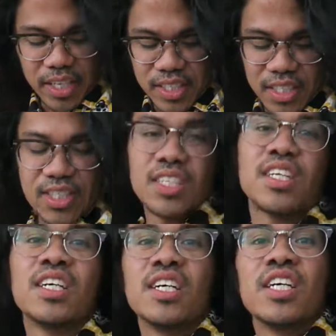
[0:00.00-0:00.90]
And then,
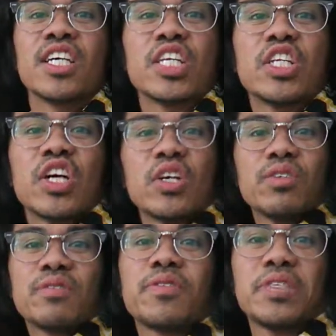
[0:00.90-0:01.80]
you know,
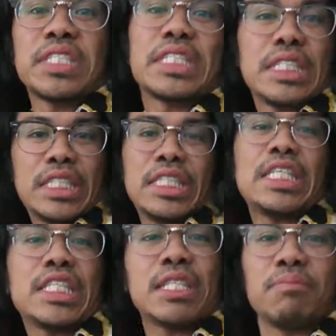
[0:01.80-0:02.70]
if you want to just
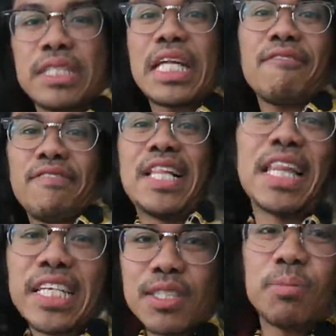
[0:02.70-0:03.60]
steal some stuff,
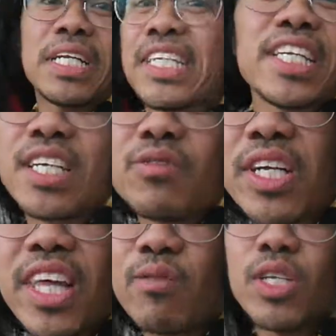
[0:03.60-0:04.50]
like just put it in and
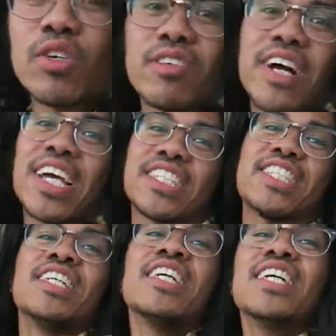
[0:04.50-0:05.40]
run like Winona Ryder.